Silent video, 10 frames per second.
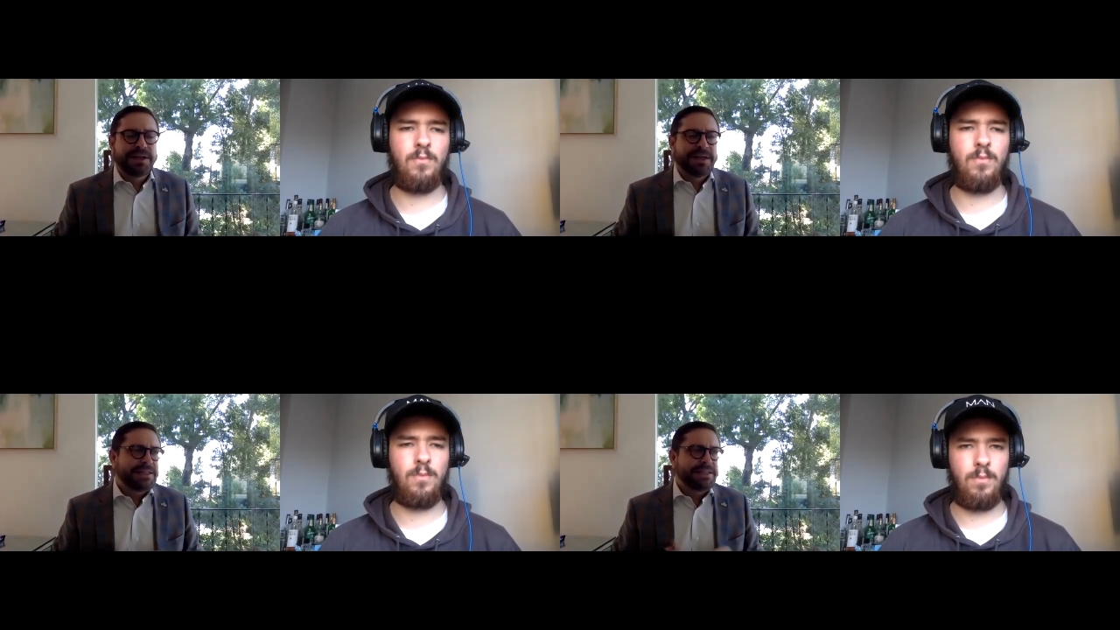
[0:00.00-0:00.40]

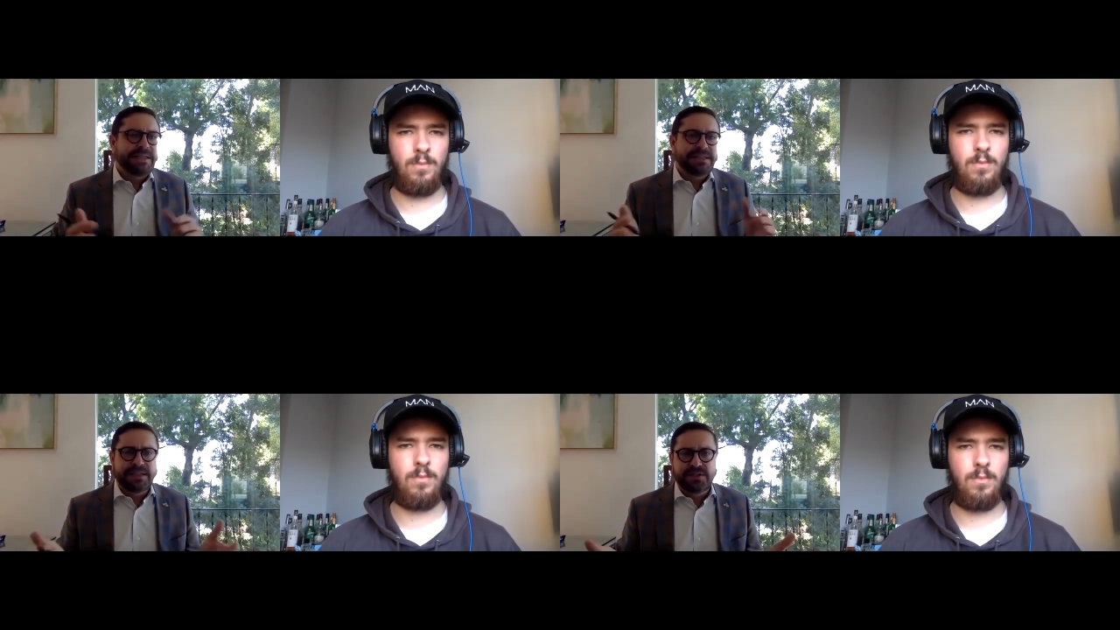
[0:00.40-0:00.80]
Speaker 1: It's
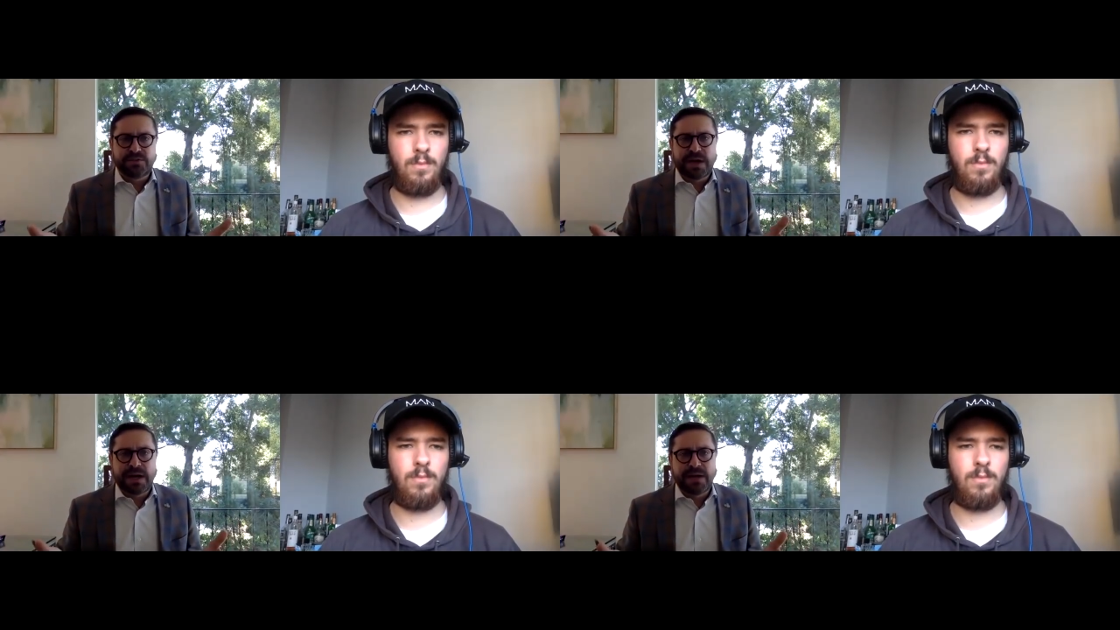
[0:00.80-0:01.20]
easy to
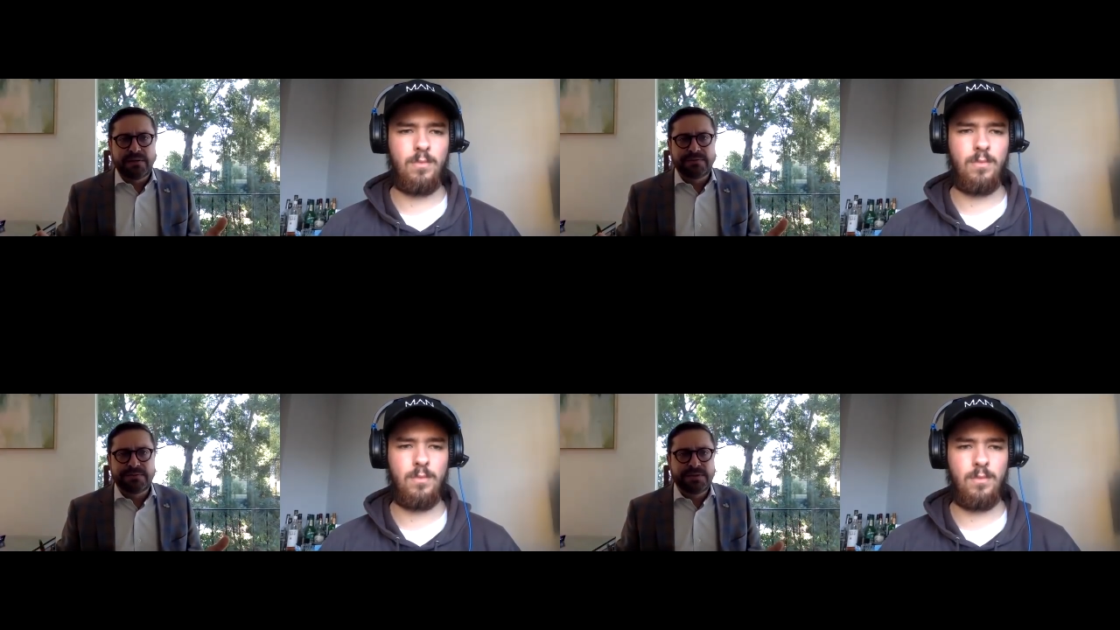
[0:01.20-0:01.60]

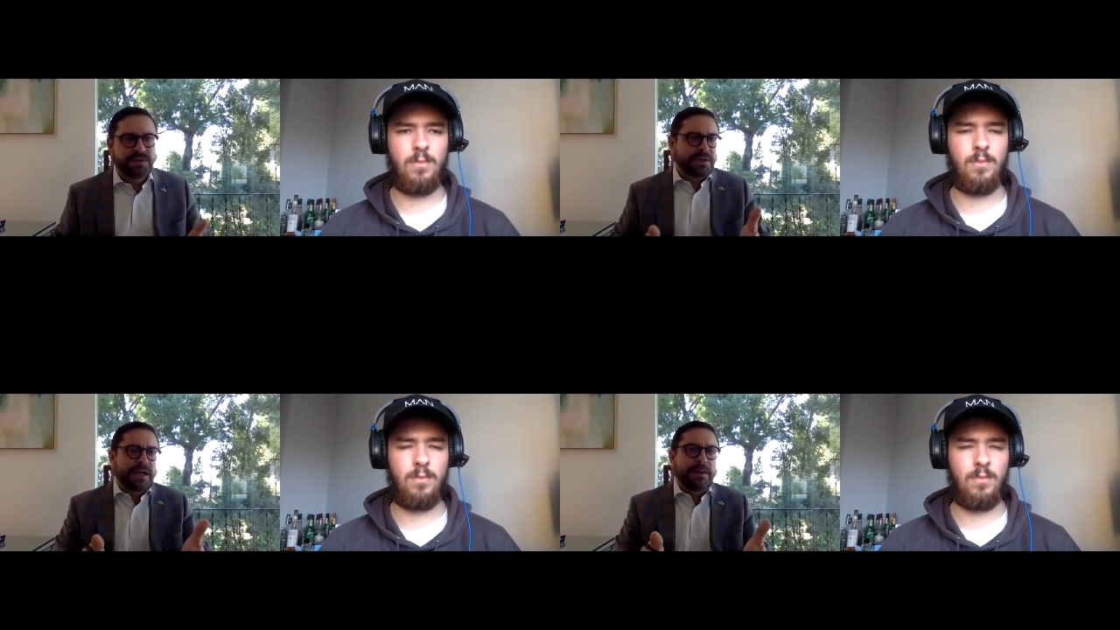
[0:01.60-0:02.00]
drive. You
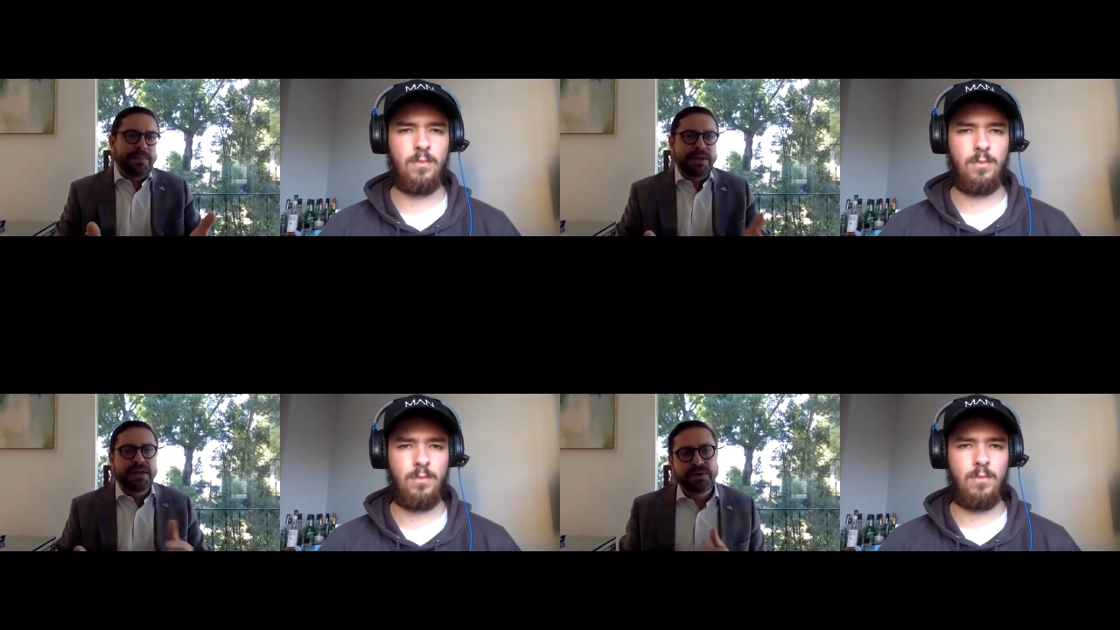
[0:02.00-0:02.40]
can hop
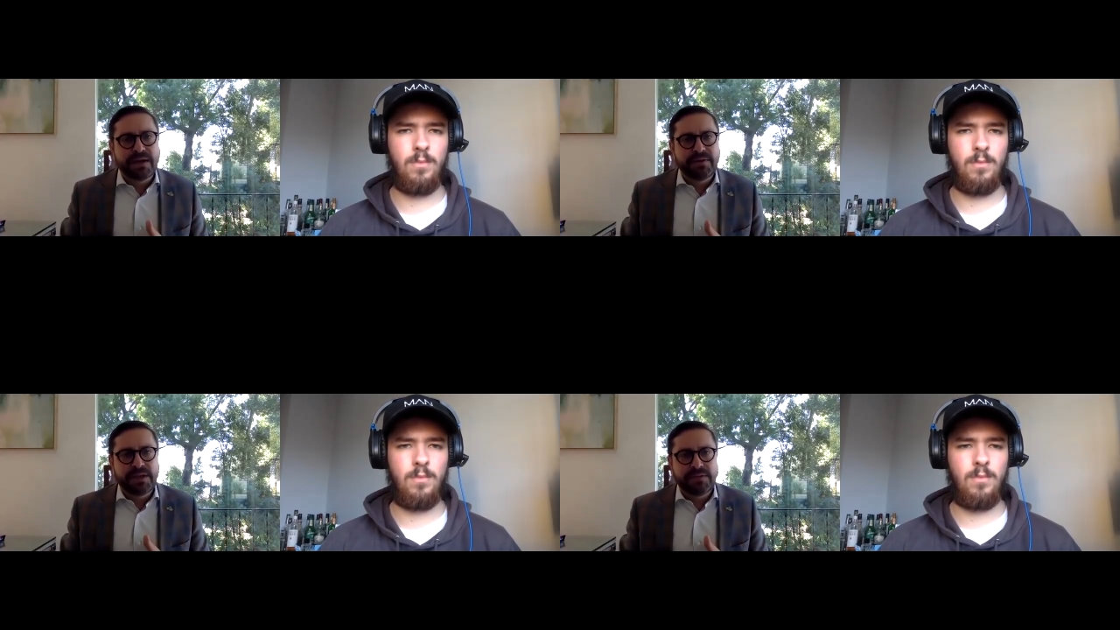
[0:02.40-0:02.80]
in and drive
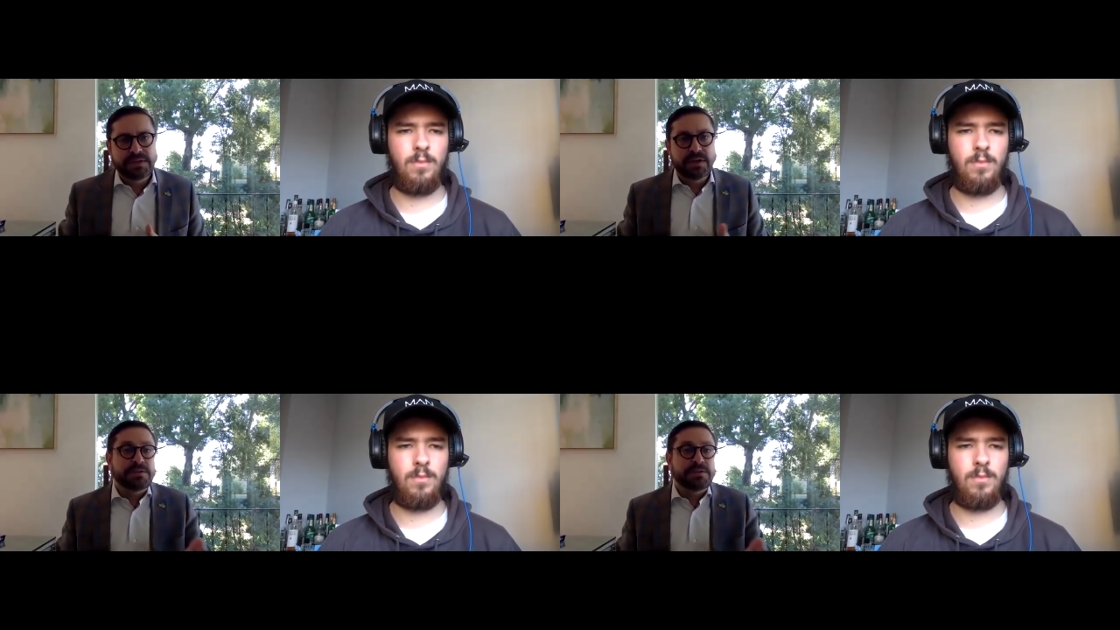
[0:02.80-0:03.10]
an EV Star.